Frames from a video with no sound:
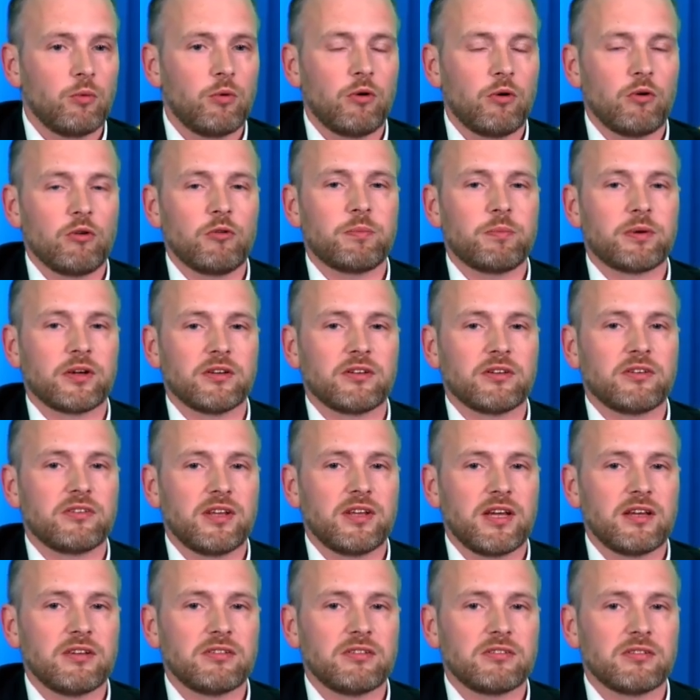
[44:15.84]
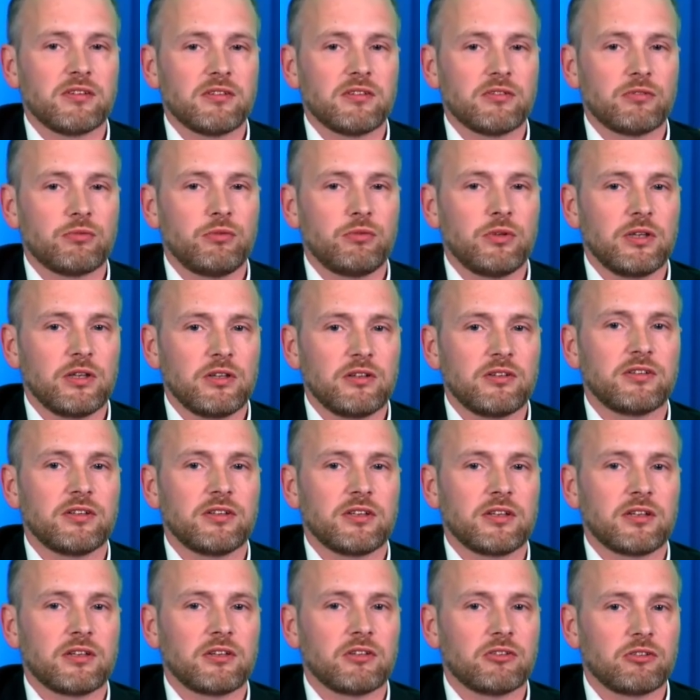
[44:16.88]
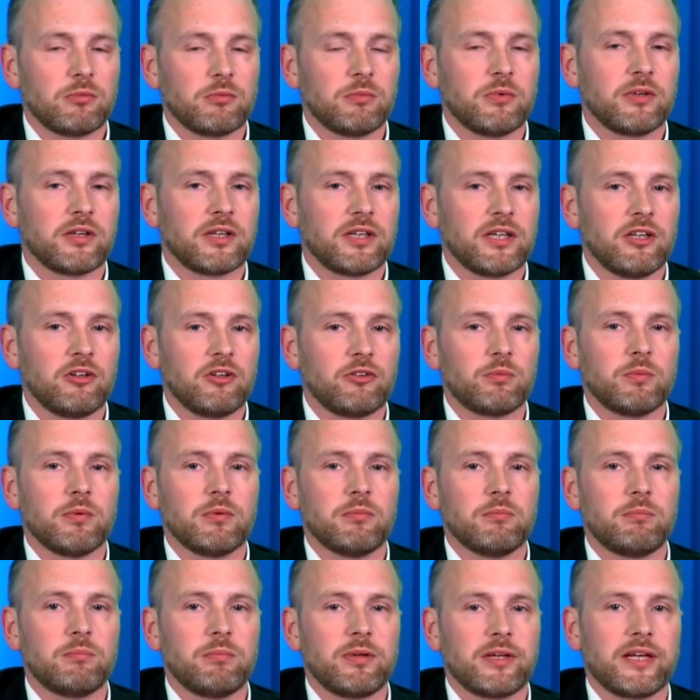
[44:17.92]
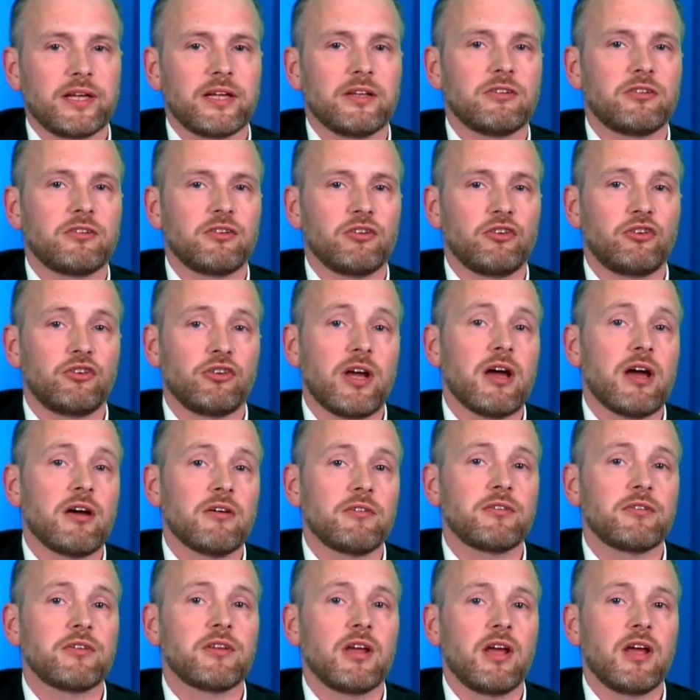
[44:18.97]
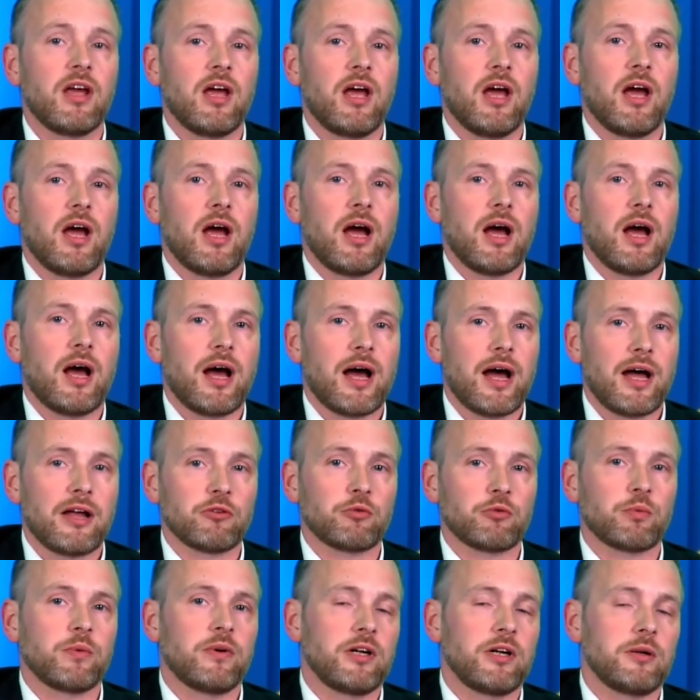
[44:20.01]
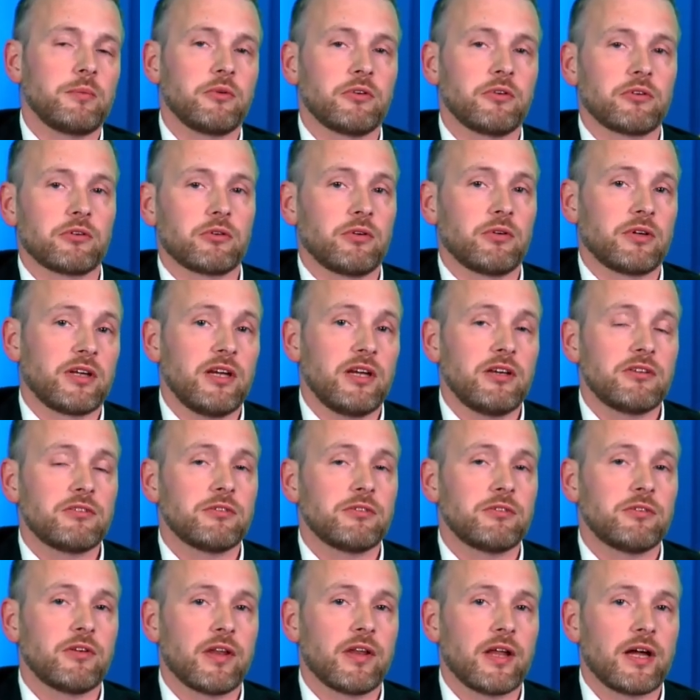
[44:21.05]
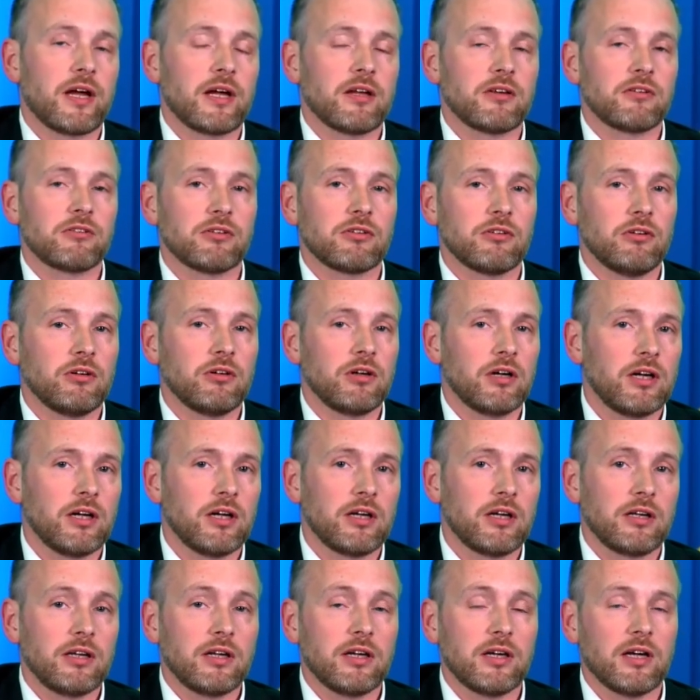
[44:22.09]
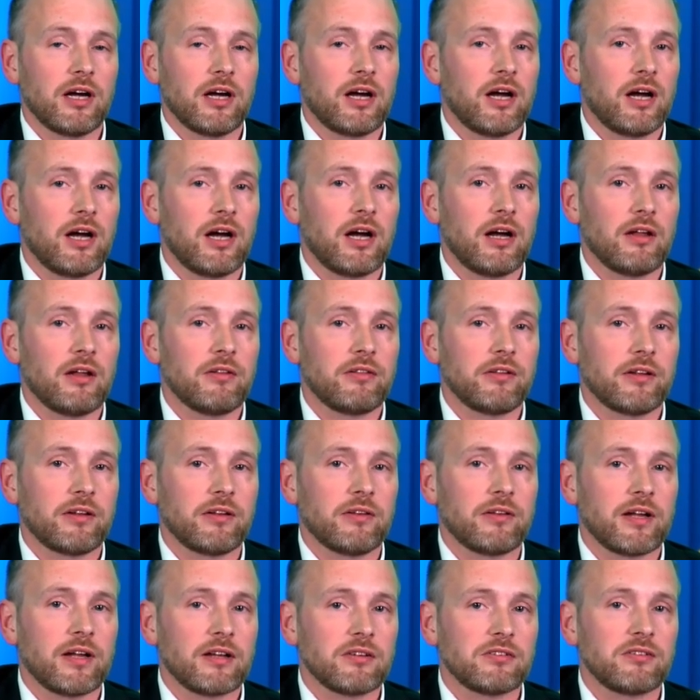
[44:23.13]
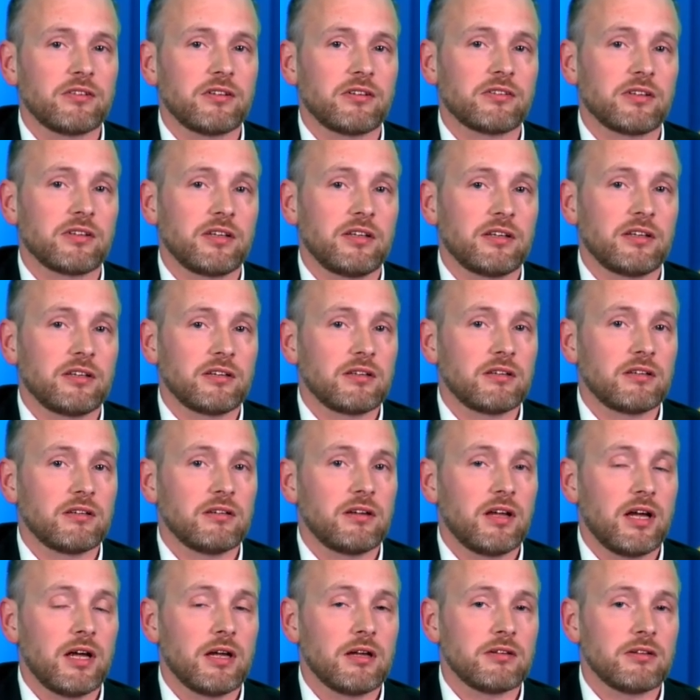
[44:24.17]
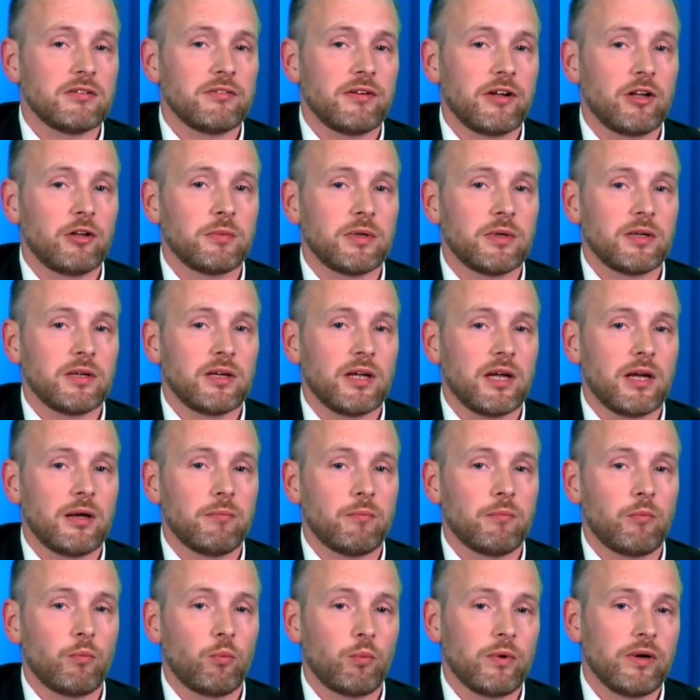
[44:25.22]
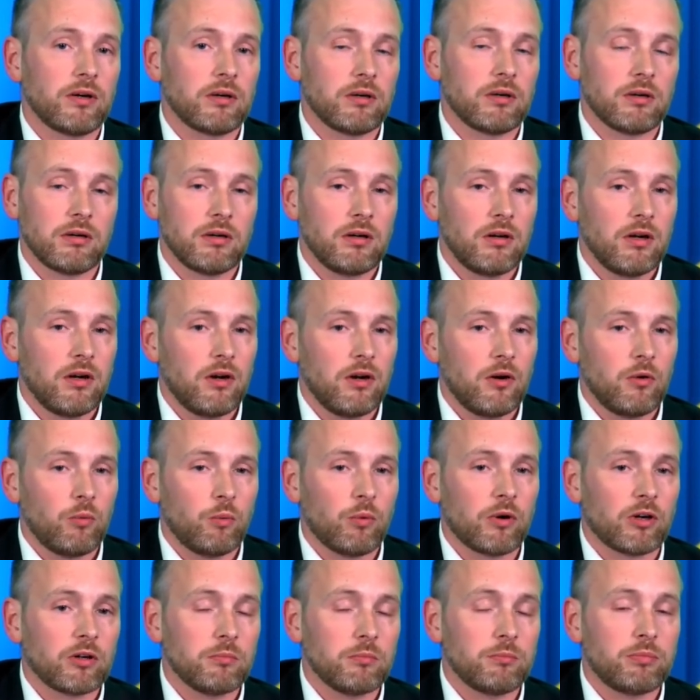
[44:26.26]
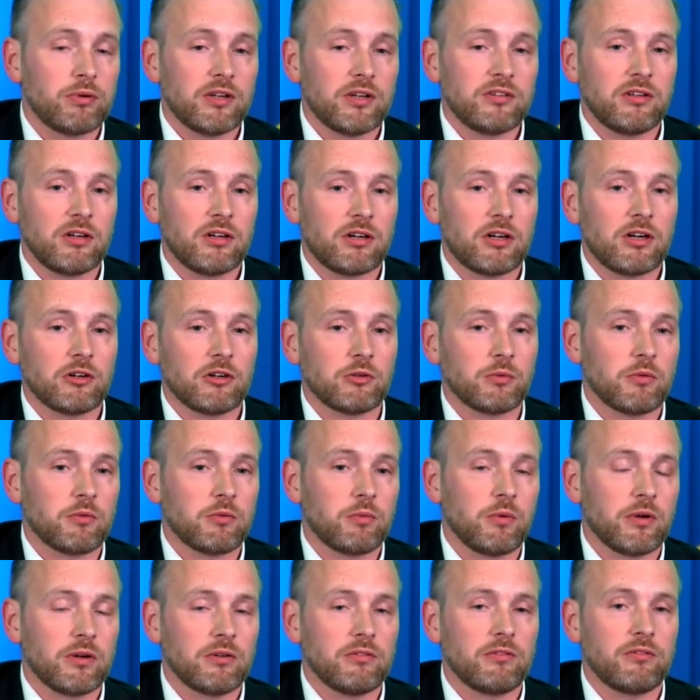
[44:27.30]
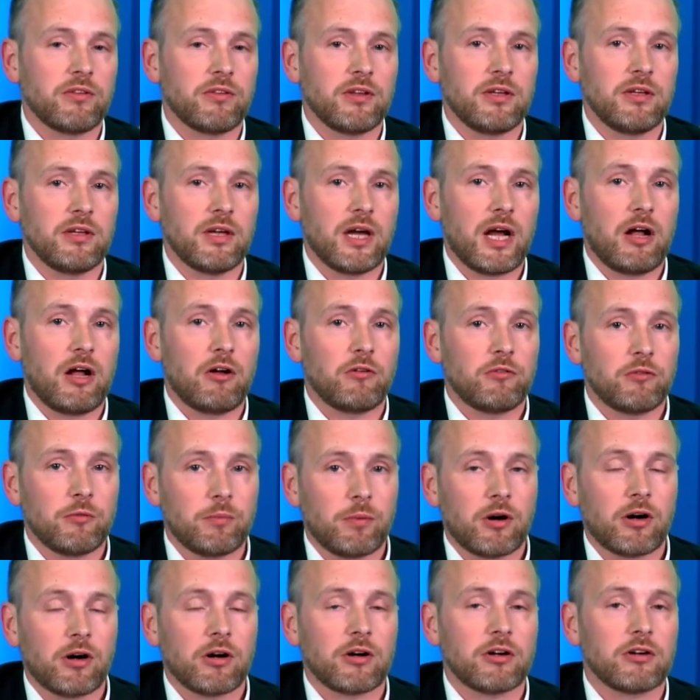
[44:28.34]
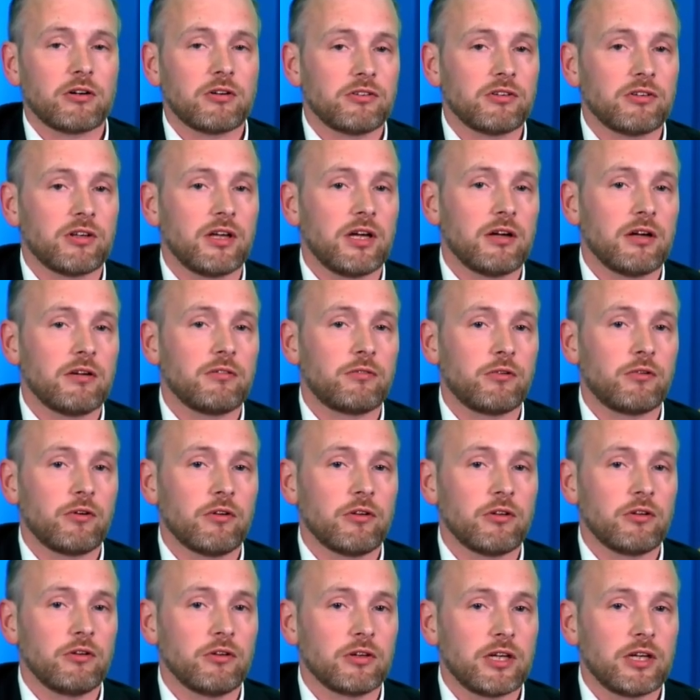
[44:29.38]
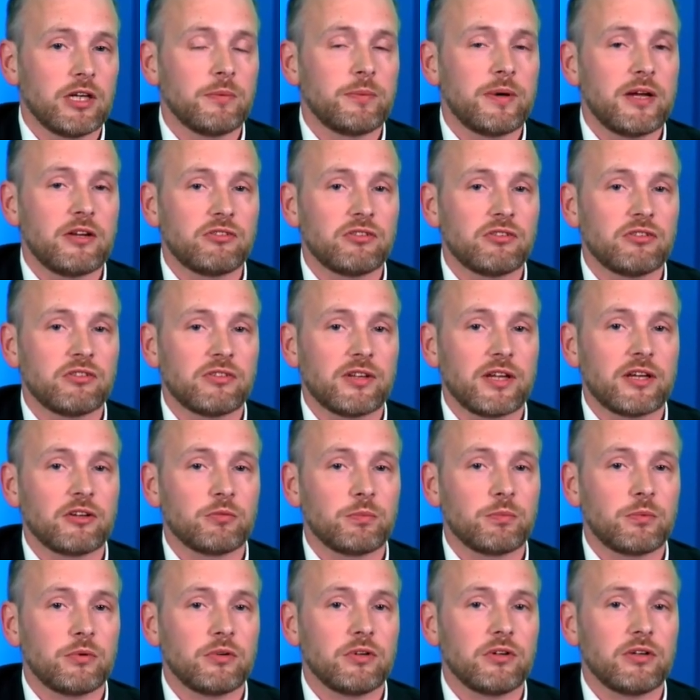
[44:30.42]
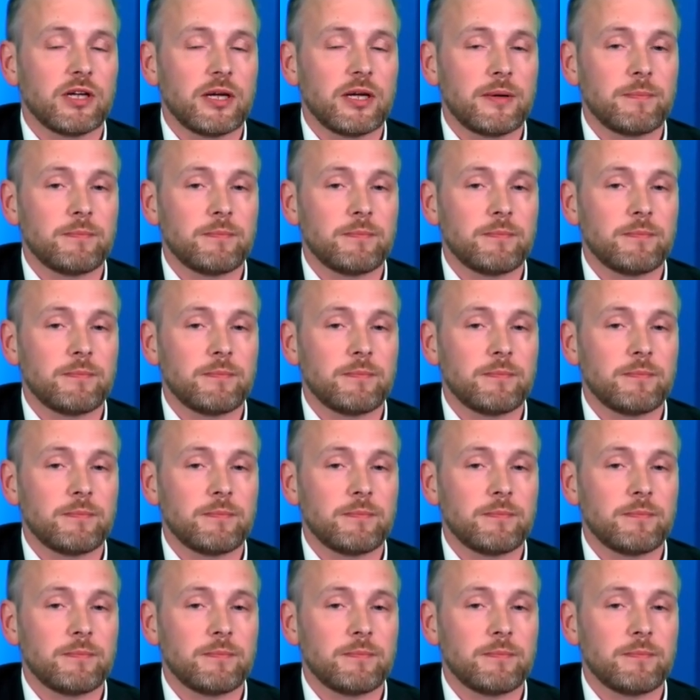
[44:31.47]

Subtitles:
what we've begun to test is really seeing consumer engagement begin to shift as we're able to go and cater for that. So yeah, I think that's an exciting development. We are working pretty hard with one of the alpha partners for the UK Pensions Dashboard